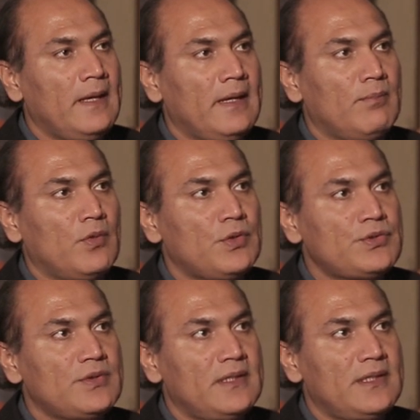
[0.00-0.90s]

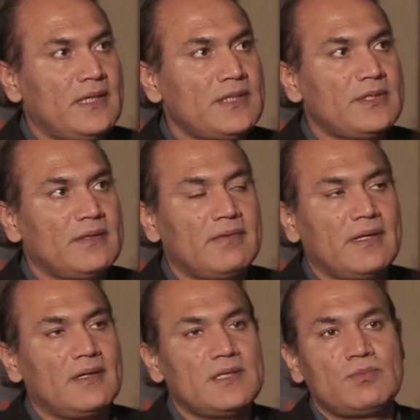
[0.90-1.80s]
emotionally touching
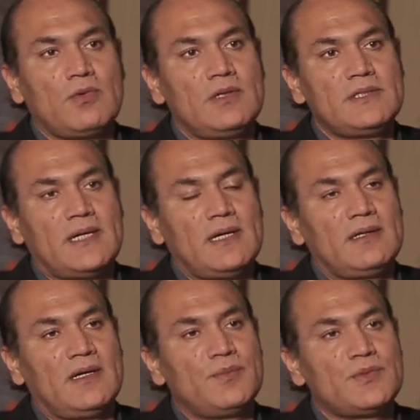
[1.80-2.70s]
when a small
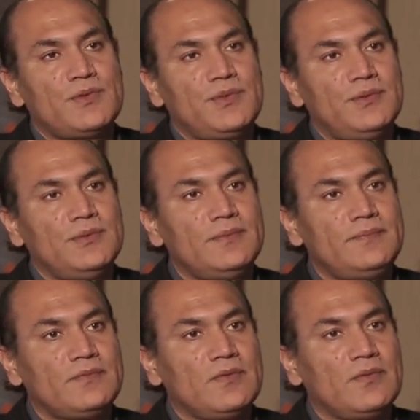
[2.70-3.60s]
child comes to you
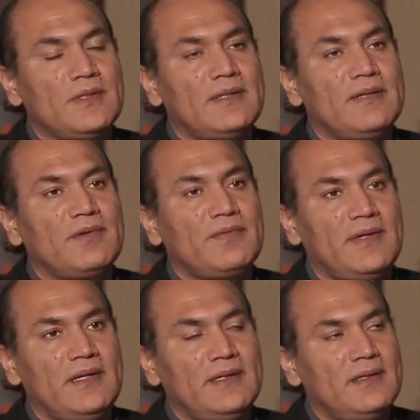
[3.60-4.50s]
with liver
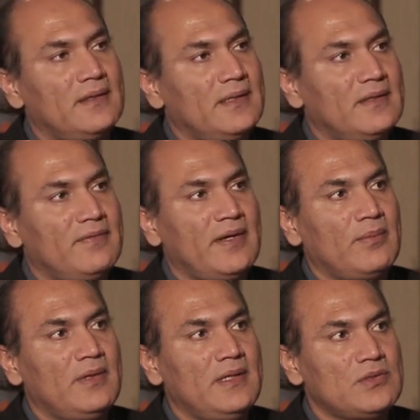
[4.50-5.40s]
failure and the
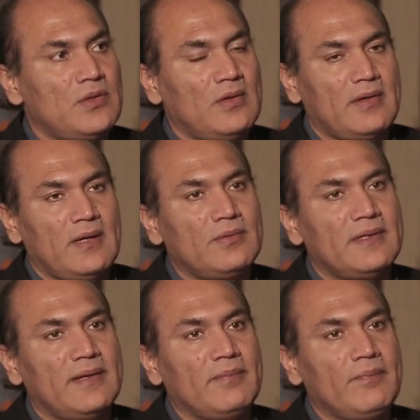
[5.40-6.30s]
family is all around
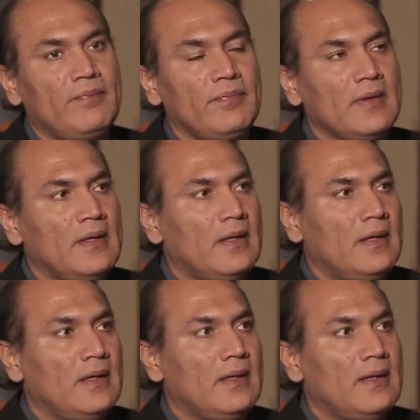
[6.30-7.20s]

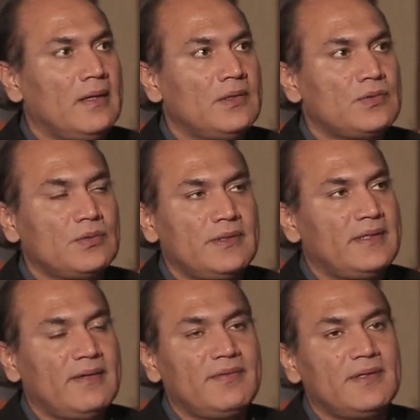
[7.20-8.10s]
them. So they
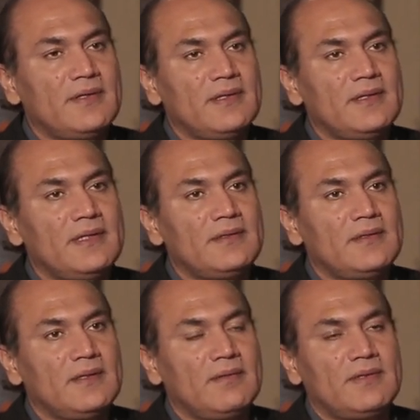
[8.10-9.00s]
definitely need
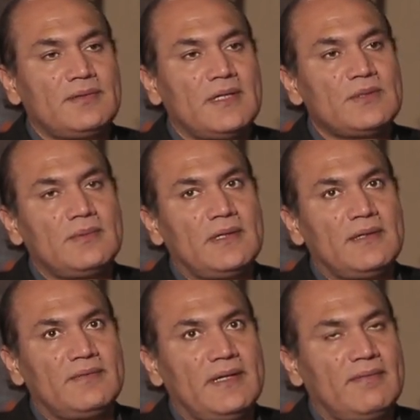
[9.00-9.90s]
liver transplant
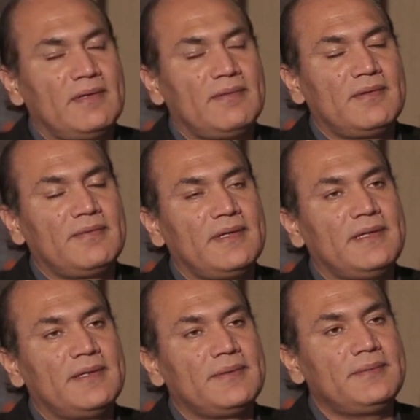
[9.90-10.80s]
if they have a liver
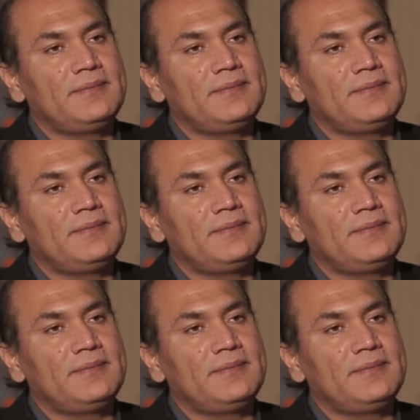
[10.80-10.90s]
failure.